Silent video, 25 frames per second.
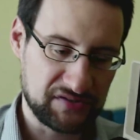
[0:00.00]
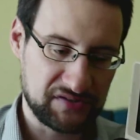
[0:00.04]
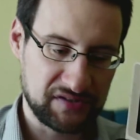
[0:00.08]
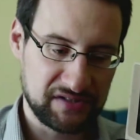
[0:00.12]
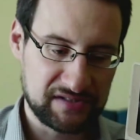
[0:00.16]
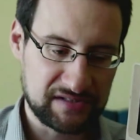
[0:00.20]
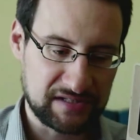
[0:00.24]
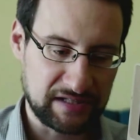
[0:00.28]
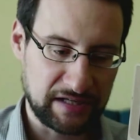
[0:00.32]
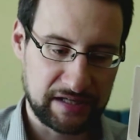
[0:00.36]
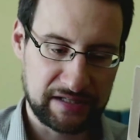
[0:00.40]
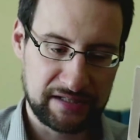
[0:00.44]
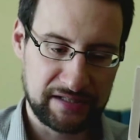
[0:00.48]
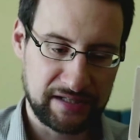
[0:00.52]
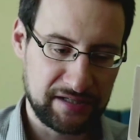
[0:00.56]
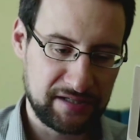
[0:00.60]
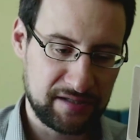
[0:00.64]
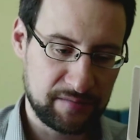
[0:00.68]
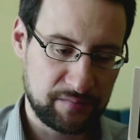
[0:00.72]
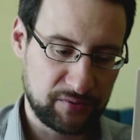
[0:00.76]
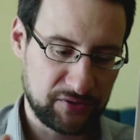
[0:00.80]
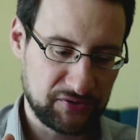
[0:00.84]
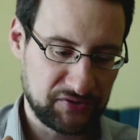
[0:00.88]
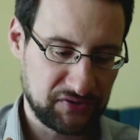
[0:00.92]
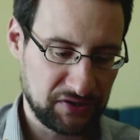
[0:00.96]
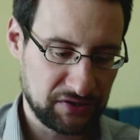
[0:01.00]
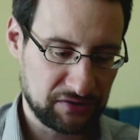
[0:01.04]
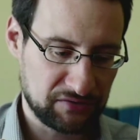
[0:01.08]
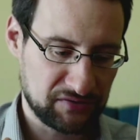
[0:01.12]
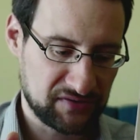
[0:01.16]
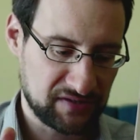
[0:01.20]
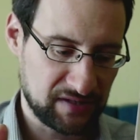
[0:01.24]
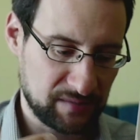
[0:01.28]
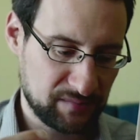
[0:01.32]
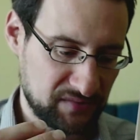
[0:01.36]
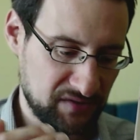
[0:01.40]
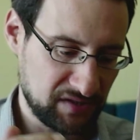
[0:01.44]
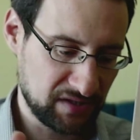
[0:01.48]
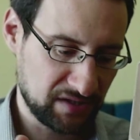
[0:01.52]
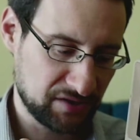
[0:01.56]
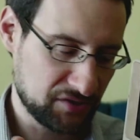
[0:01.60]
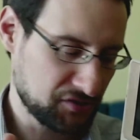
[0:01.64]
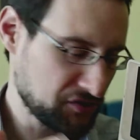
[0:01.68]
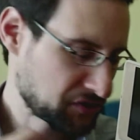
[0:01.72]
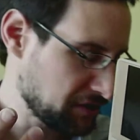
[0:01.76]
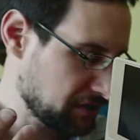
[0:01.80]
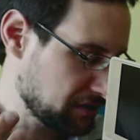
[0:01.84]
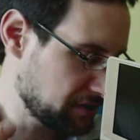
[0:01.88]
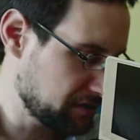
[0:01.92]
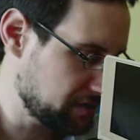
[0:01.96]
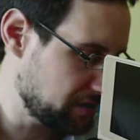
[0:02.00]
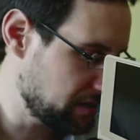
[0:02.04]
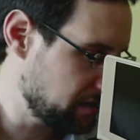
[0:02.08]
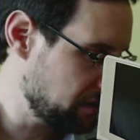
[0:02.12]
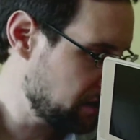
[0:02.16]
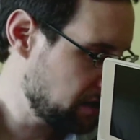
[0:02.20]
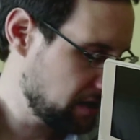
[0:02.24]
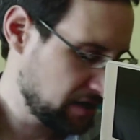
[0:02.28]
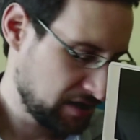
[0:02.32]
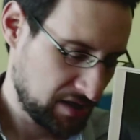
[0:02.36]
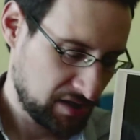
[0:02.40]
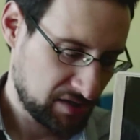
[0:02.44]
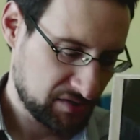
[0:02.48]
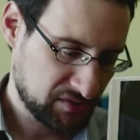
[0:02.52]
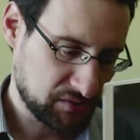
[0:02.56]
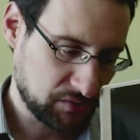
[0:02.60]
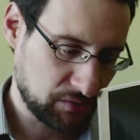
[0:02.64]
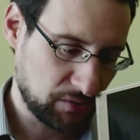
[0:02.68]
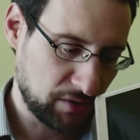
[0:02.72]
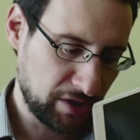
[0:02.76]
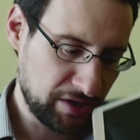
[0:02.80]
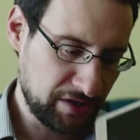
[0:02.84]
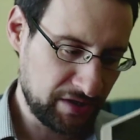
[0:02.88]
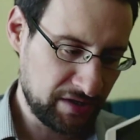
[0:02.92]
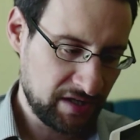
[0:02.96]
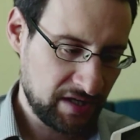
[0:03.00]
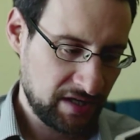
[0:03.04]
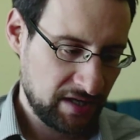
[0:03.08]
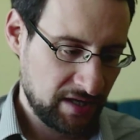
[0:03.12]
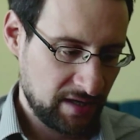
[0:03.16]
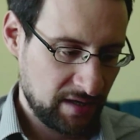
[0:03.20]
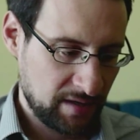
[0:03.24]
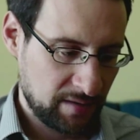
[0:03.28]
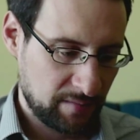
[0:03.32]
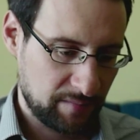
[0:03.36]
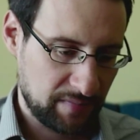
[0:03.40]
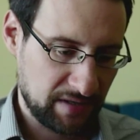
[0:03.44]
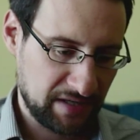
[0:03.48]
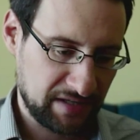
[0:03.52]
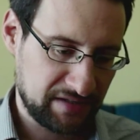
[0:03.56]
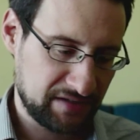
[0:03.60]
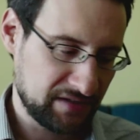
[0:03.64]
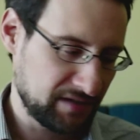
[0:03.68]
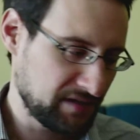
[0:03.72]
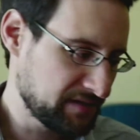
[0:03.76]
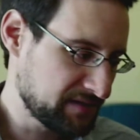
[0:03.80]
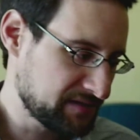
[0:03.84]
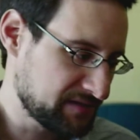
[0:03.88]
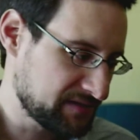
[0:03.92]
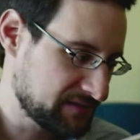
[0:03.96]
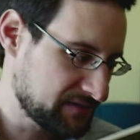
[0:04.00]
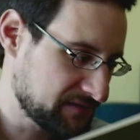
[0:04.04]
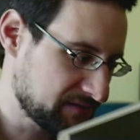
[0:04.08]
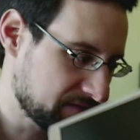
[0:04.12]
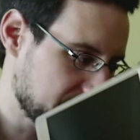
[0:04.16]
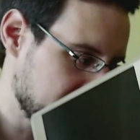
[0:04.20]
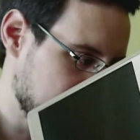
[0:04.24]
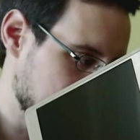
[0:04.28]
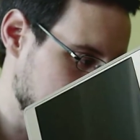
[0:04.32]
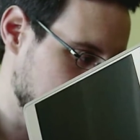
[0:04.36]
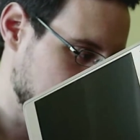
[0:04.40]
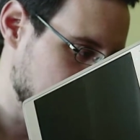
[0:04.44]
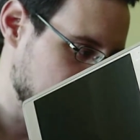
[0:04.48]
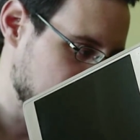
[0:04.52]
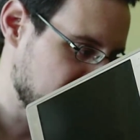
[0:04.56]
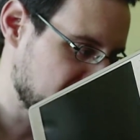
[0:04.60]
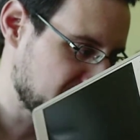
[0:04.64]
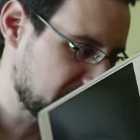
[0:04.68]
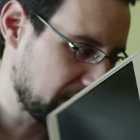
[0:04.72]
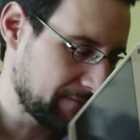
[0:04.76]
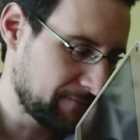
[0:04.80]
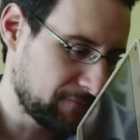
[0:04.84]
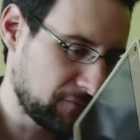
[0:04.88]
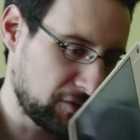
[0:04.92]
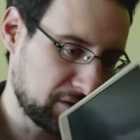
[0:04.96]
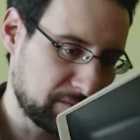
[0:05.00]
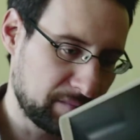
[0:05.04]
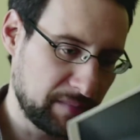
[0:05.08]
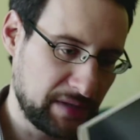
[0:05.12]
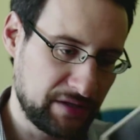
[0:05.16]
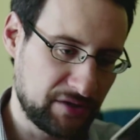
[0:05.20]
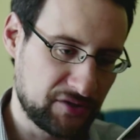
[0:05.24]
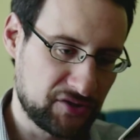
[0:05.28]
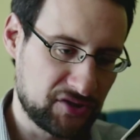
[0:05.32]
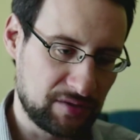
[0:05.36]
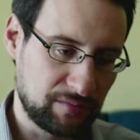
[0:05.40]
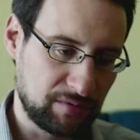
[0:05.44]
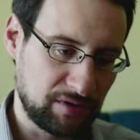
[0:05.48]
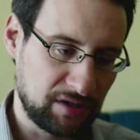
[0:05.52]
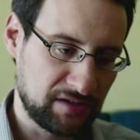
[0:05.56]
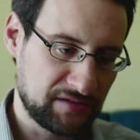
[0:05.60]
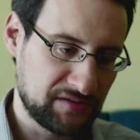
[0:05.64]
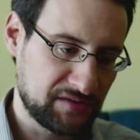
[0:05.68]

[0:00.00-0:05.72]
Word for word: it's like ninety percent or something, and chiclet and so on, but it's somewhat manageable.